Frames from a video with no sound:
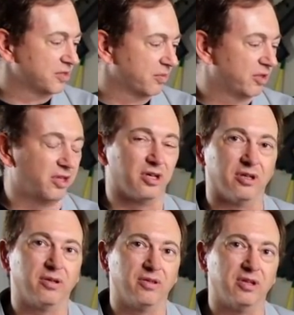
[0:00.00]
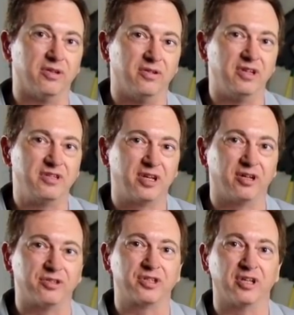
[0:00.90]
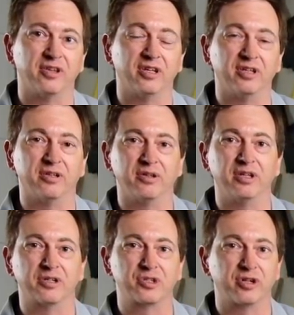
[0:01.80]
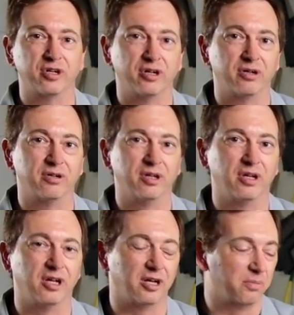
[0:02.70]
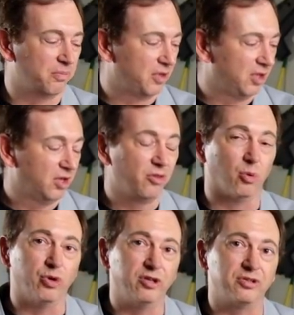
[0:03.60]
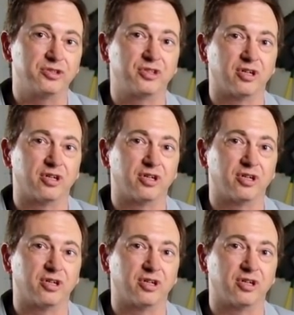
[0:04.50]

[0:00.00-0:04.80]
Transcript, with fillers: some of the, the details on the exterior, uh, the wheels